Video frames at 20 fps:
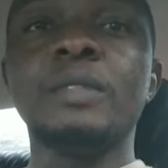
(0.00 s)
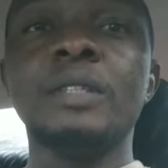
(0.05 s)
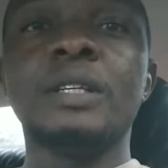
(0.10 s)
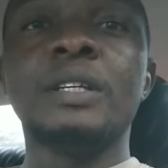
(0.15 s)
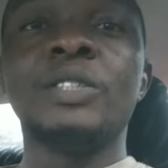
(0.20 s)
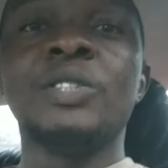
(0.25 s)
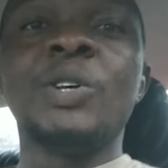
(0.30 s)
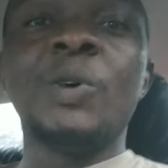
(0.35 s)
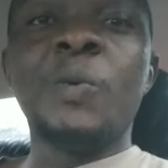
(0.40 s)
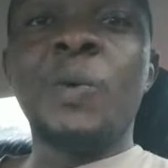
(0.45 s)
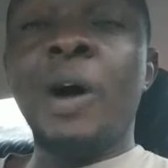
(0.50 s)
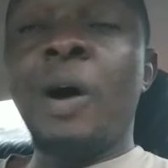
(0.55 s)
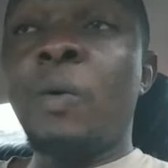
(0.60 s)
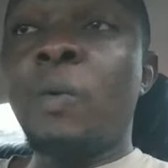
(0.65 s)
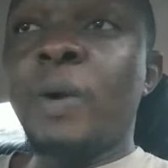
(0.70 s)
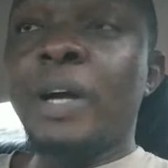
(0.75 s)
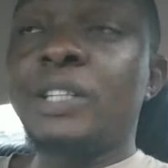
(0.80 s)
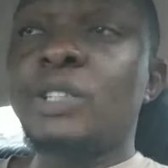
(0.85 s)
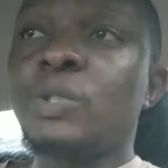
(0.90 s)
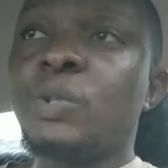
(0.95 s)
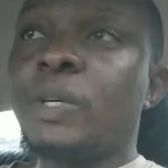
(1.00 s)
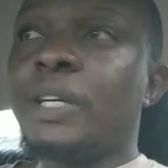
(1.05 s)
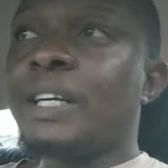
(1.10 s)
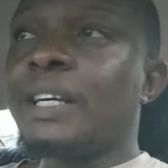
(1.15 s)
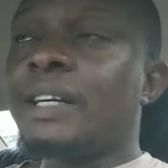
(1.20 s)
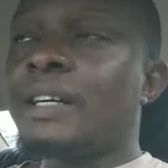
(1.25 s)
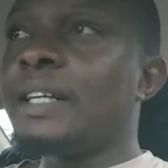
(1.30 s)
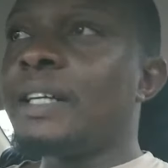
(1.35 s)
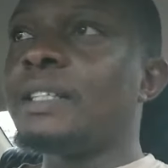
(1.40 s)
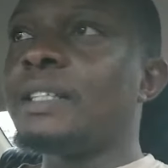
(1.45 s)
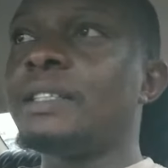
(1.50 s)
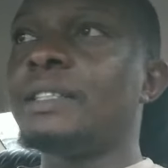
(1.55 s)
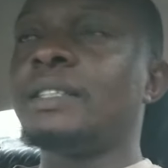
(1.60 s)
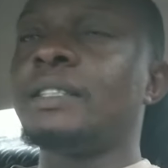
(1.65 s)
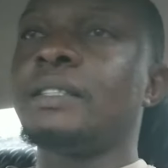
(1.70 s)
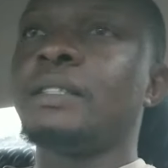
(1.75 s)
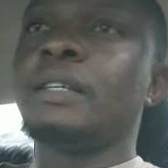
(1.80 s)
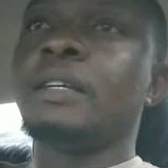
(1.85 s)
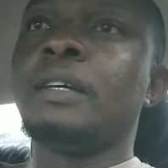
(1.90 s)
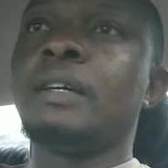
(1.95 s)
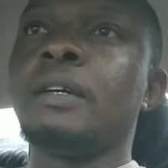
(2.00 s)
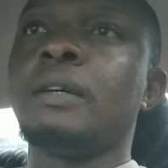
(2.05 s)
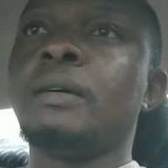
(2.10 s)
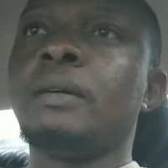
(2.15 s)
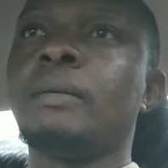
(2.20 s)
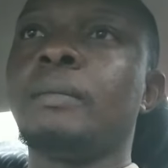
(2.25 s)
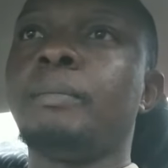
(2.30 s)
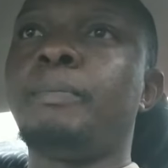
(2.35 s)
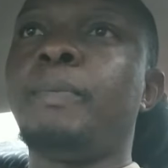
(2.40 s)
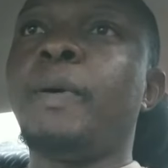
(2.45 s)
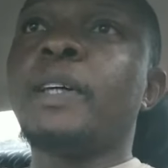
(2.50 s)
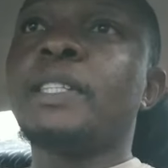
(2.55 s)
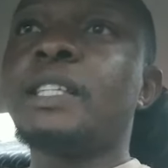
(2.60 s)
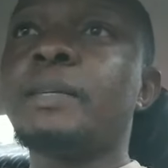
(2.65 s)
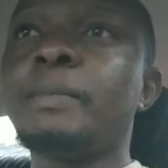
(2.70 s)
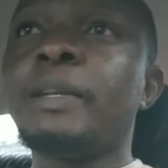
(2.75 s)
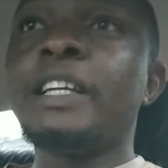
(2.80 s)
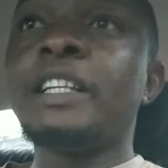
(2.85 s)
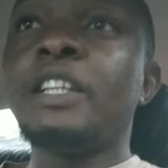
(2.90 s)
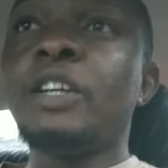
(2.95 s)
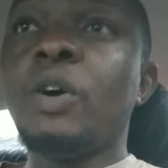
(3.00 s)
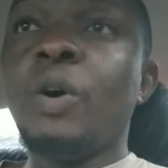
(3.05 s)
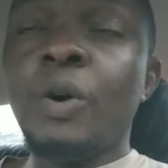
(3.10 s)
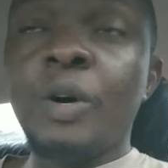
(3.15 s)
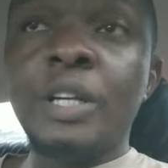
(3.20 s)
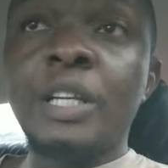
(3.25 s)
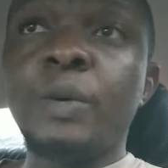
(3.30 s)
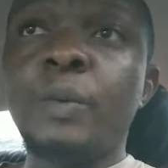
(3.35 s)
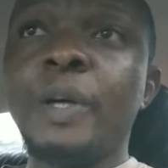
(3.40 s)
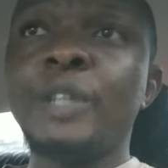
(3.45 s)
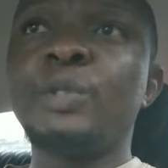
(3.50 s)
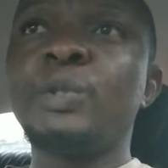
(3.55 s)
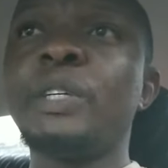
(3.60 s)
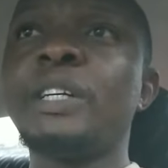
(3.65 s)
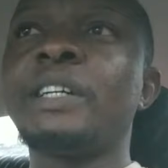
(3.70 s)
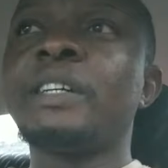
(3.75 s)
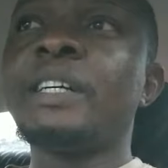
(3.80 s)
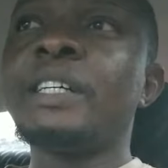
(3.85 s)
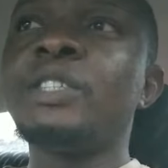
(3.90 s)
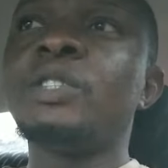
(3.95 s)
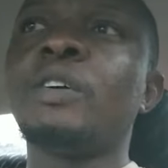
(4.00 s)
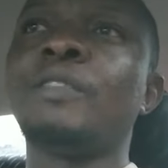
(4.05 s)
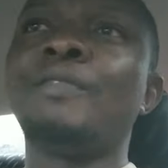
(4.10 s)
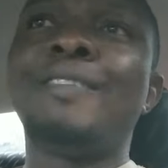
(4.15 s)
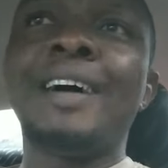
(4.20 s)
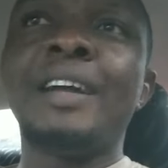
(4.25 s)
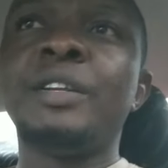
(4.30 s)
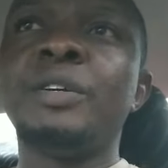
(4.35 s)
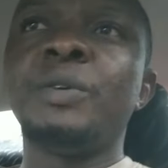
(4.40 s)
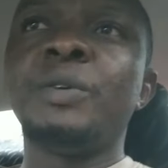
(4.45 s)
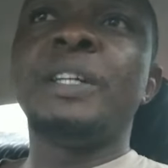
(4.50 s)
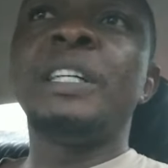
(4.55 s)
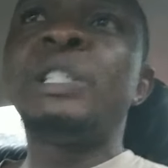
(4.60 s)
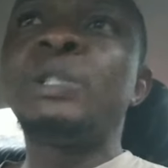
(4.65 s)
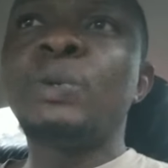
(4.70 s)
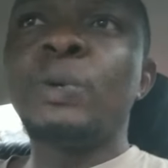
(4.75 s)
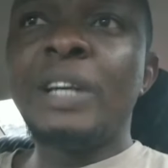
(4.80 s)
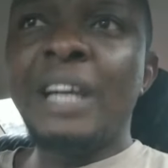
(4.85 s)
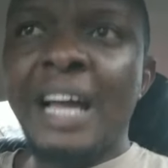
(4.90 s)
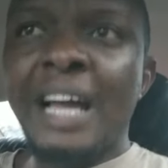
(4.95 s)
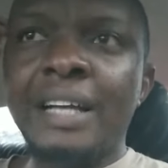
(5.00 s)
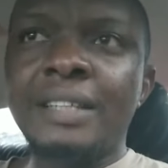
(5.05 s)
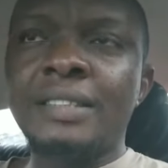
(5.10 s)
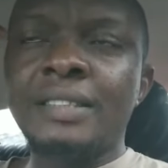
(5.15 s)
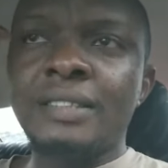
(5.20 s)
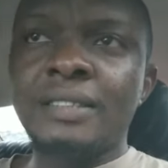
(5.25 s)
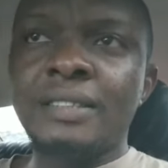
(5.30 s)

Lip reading: So one way to increase, possibly the only way to increase your value, is to learn.